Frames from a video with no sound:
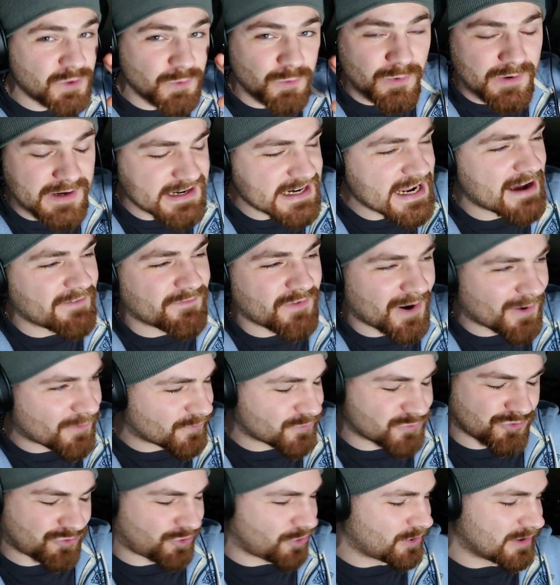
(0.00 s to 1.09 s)
you will never
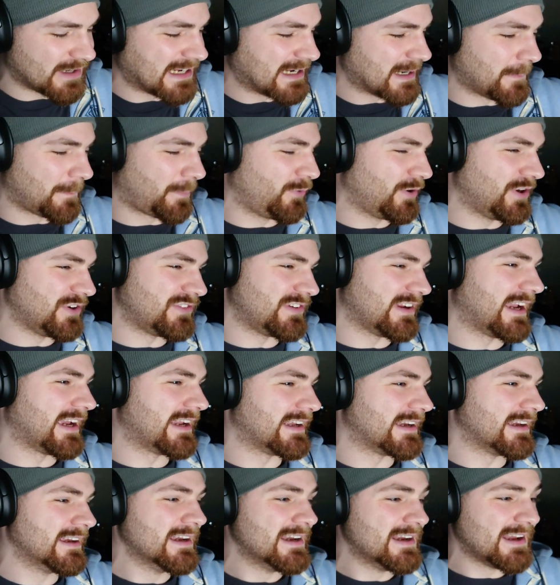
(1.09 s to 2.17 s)
truly
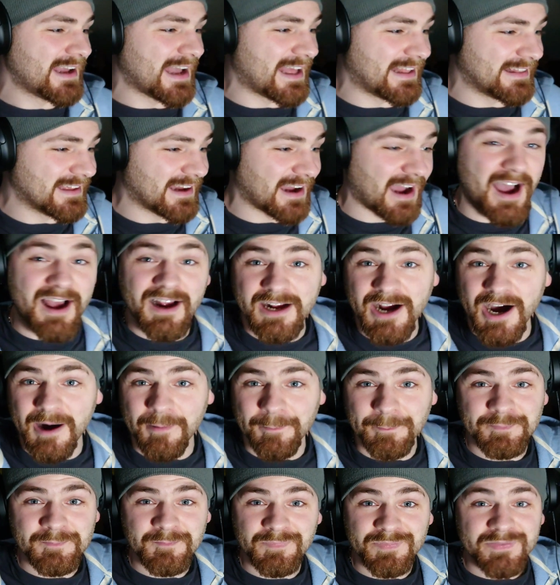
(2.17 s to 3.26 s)
appreciate it. And I
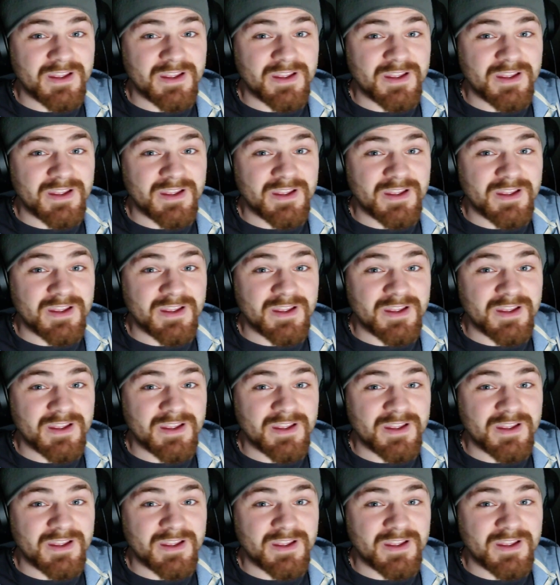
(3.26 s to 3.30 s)
can't.